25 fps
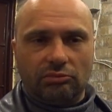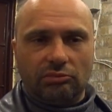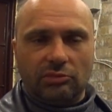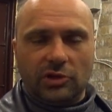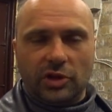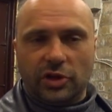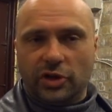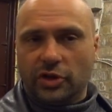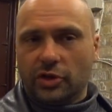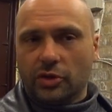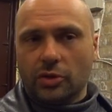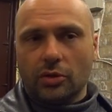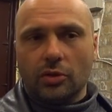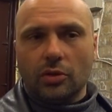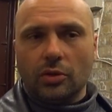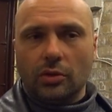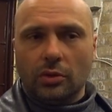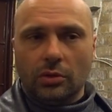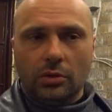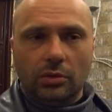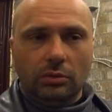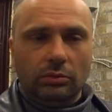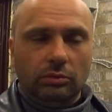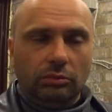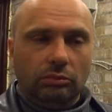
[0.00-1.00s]
is
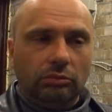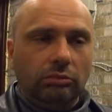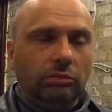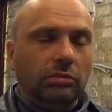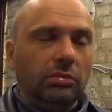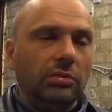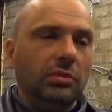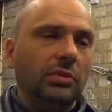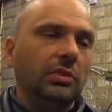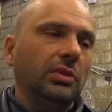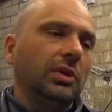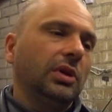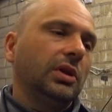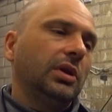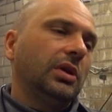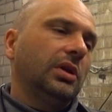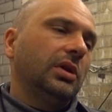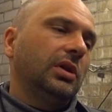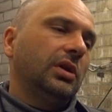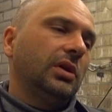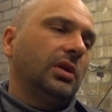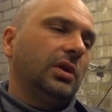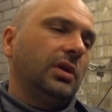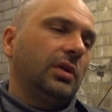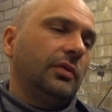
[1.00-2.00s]
tall
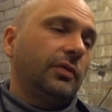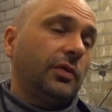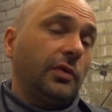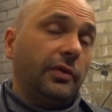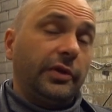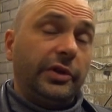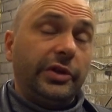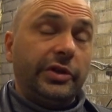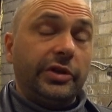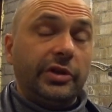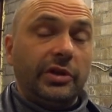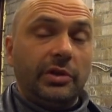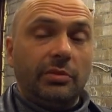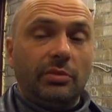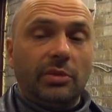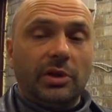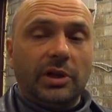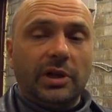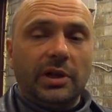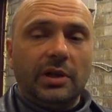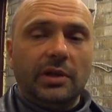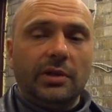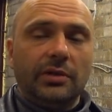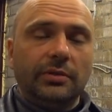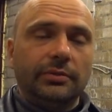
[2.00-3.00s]
for a street
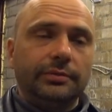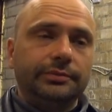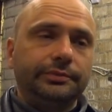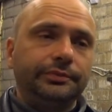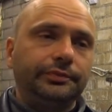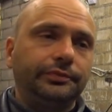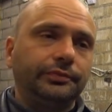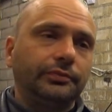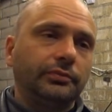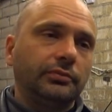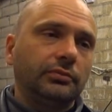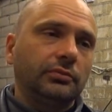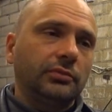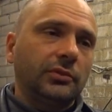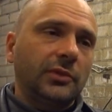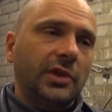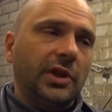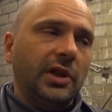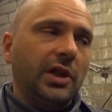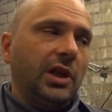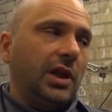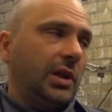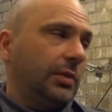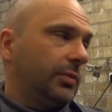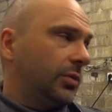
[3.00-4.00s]
bike,
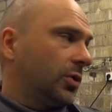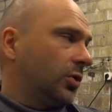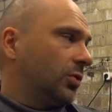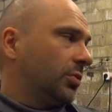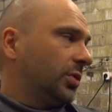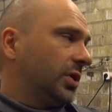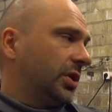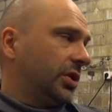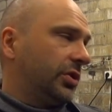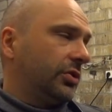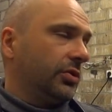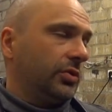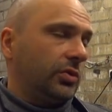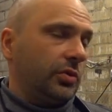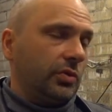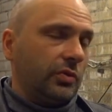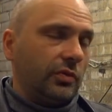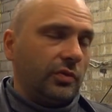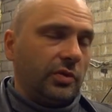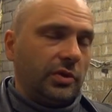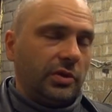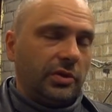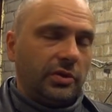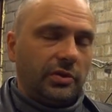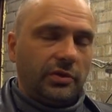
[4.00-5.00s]
again probably due to
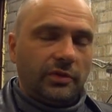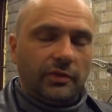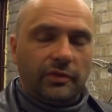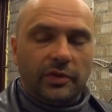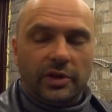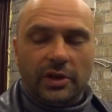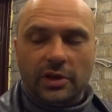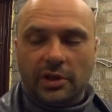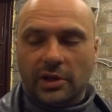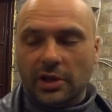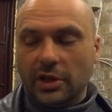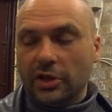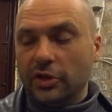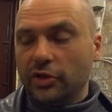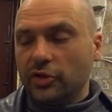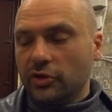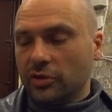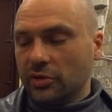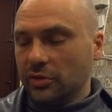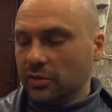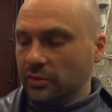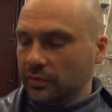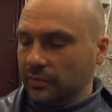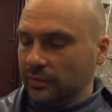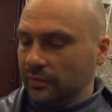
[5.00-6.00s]
the V
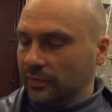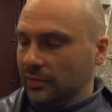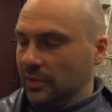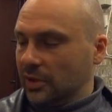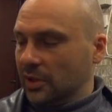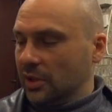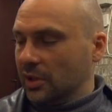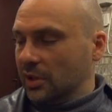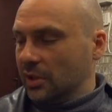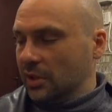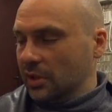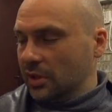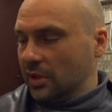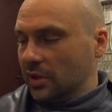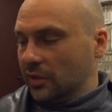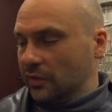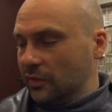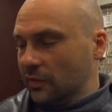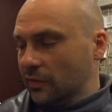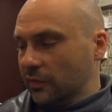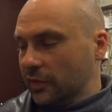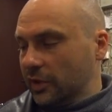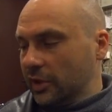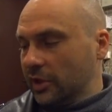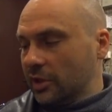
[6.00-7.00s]
engine and
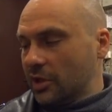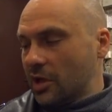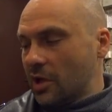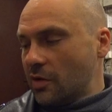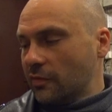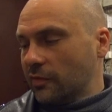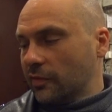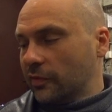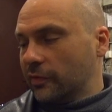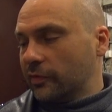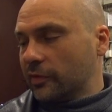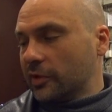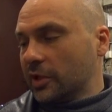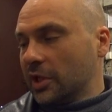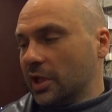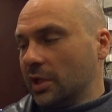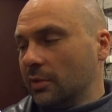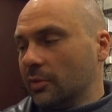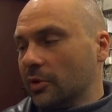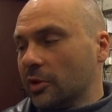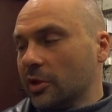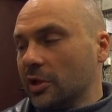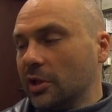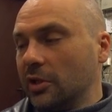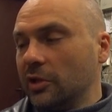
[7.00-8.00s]
the way how the
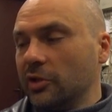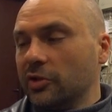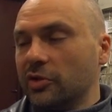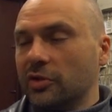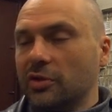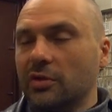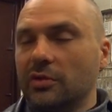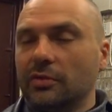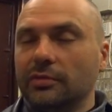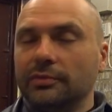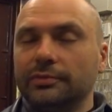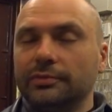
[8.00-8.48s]
frame arranged.